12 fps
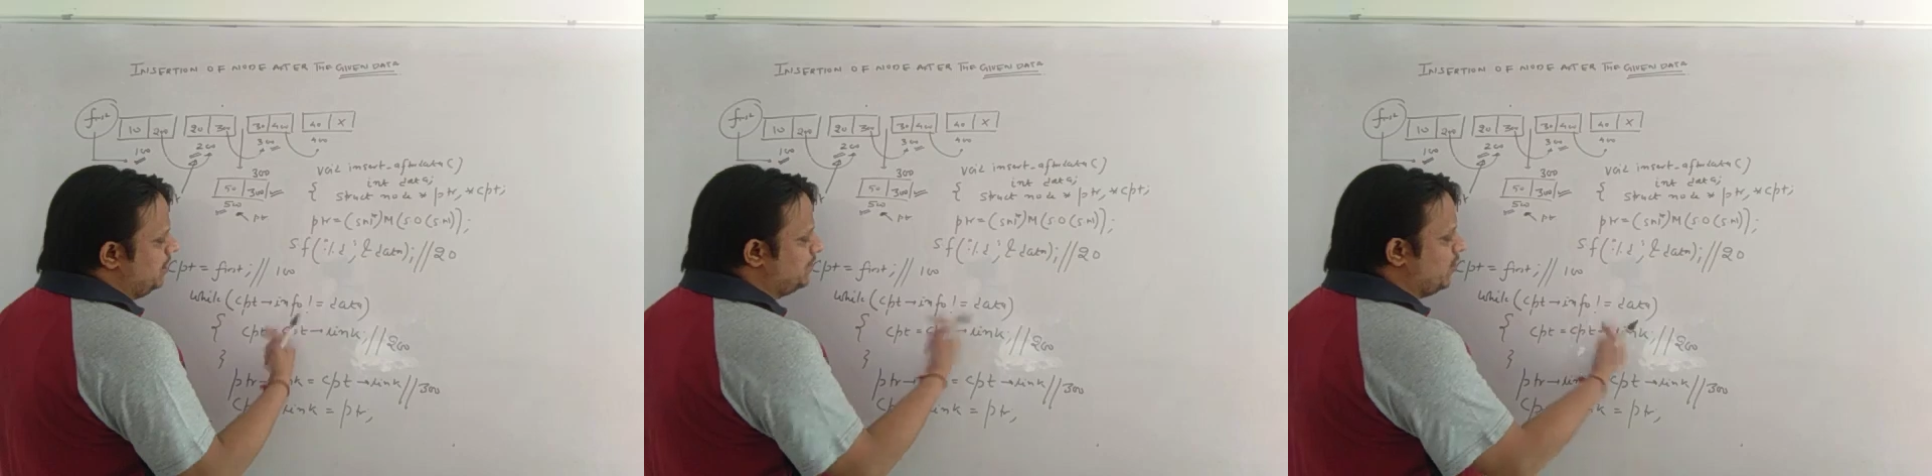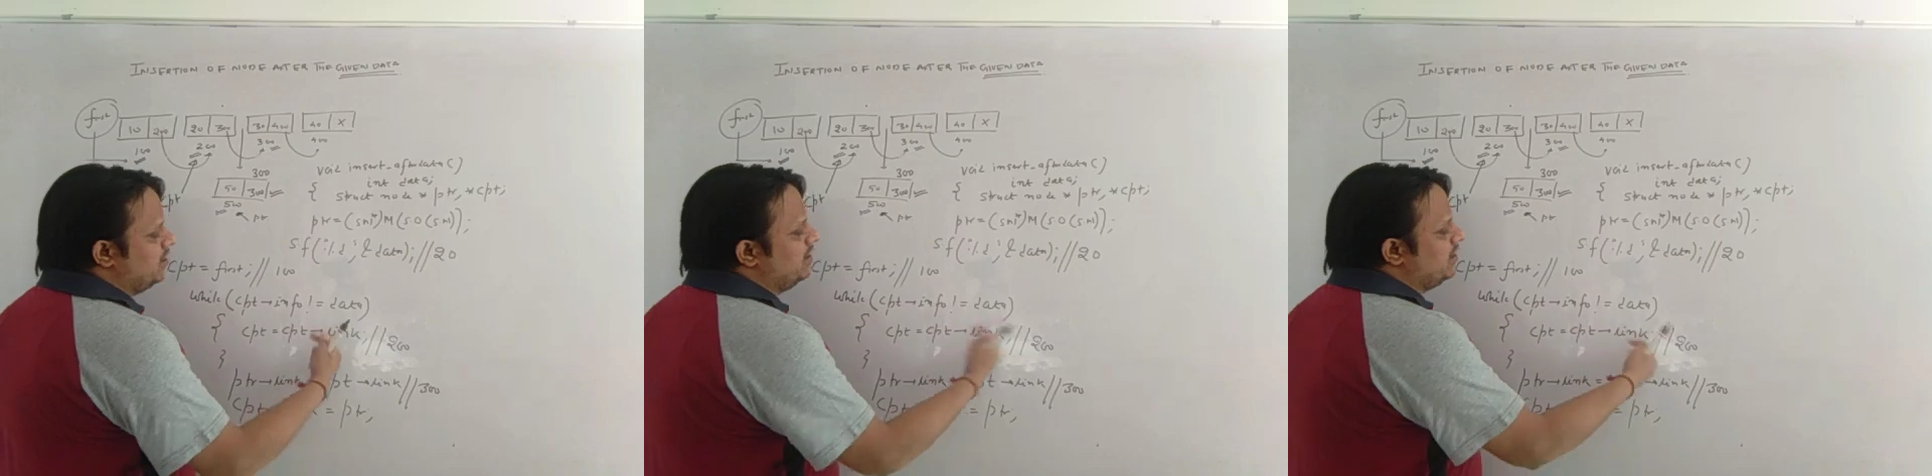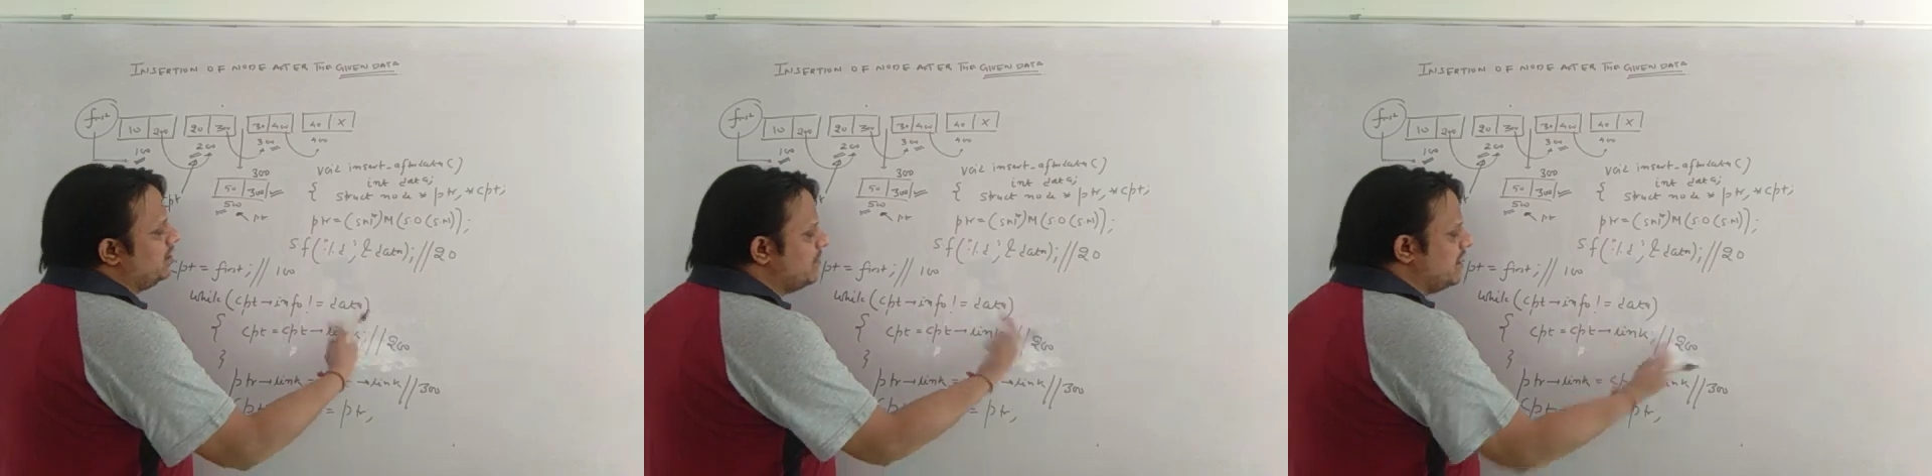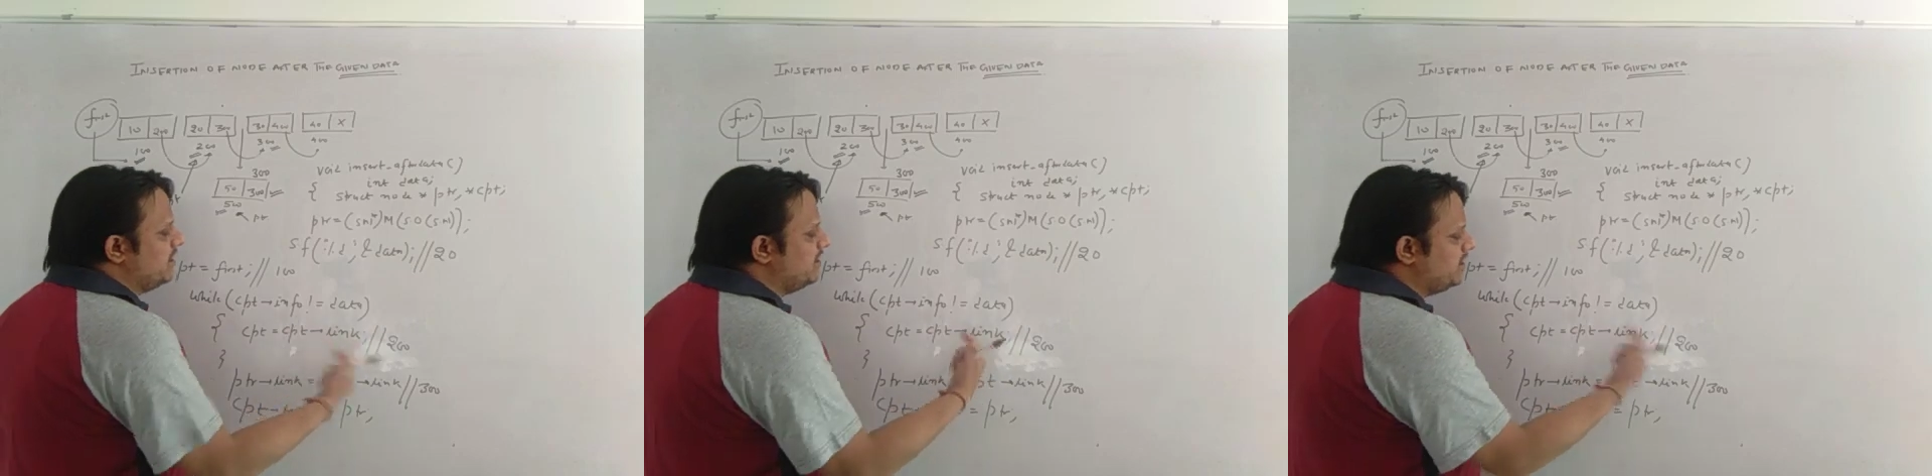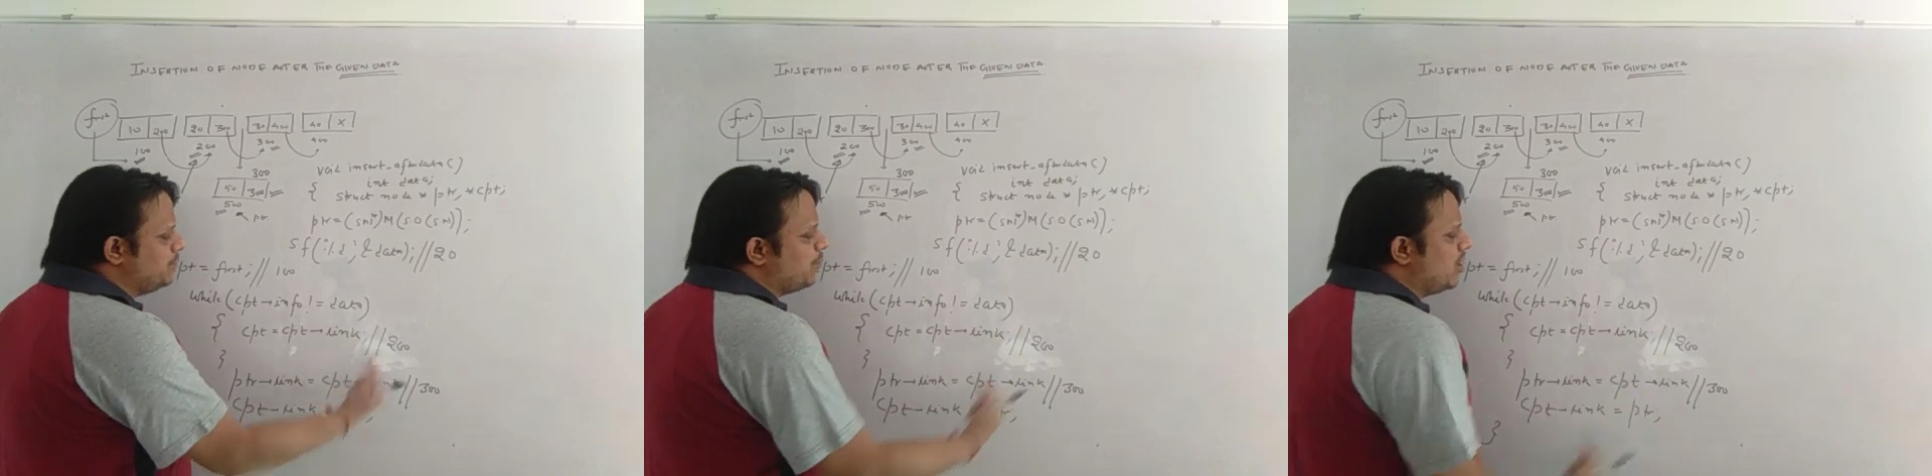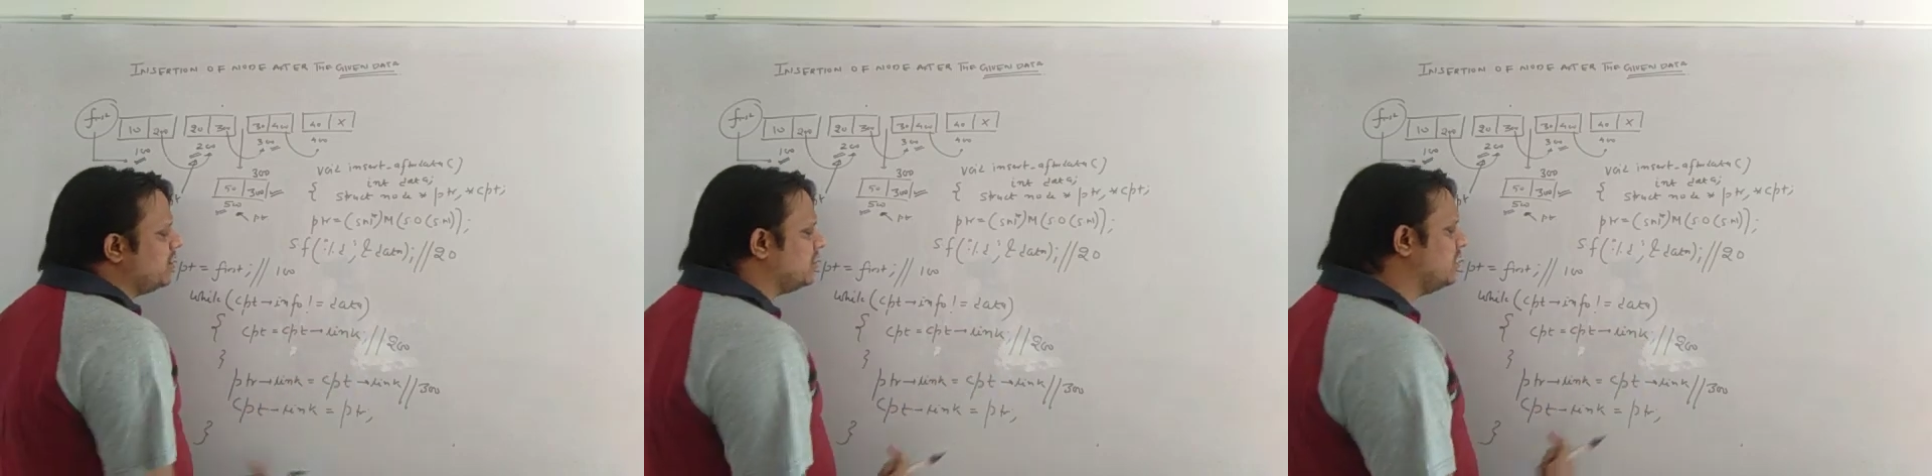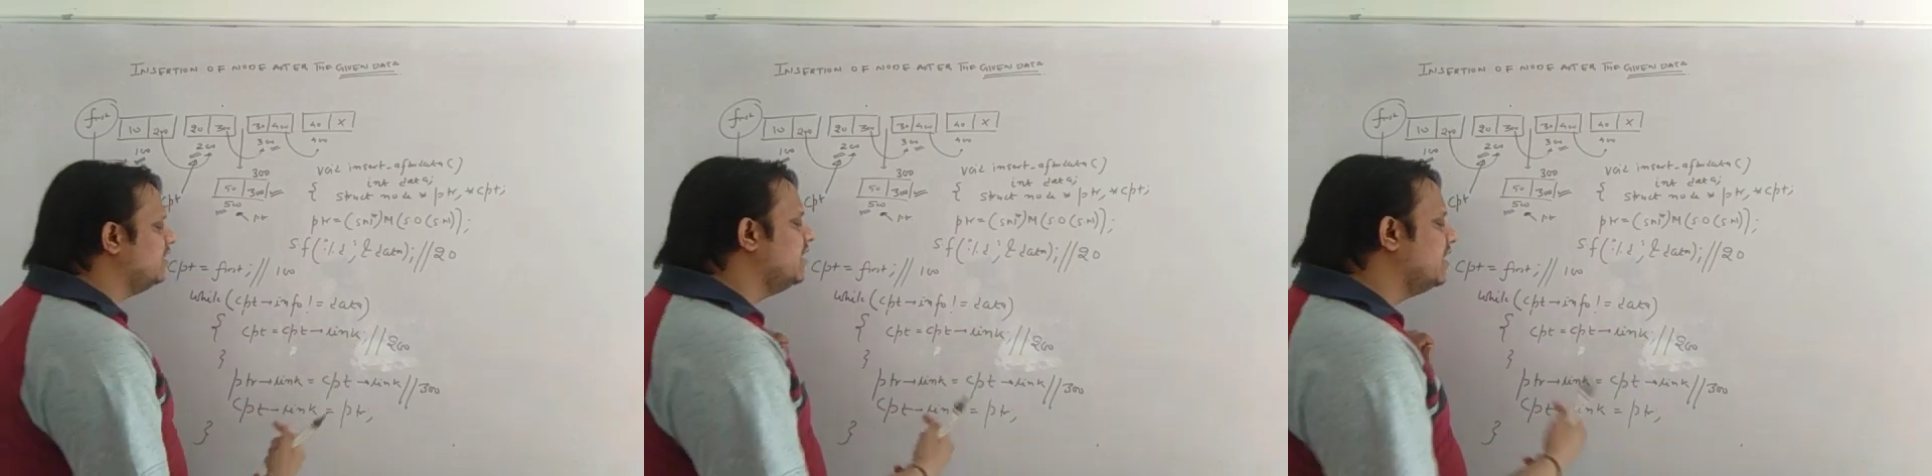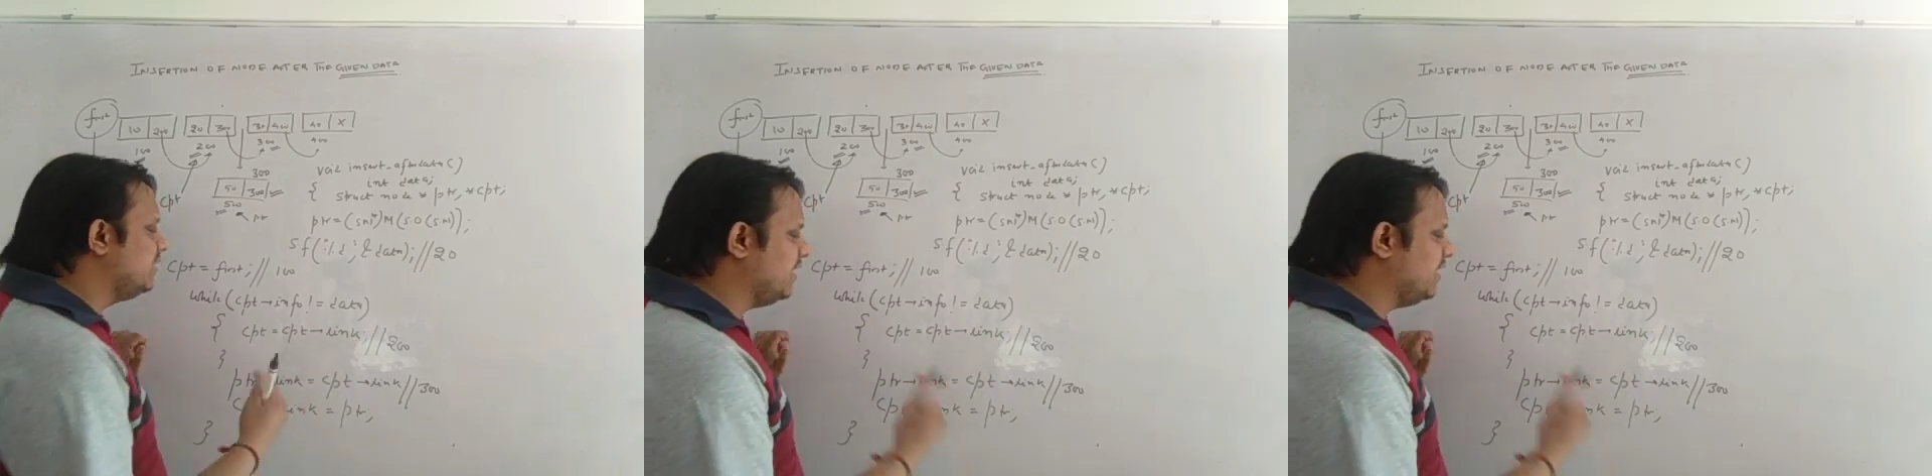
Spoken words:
Keep on incrementing the pointer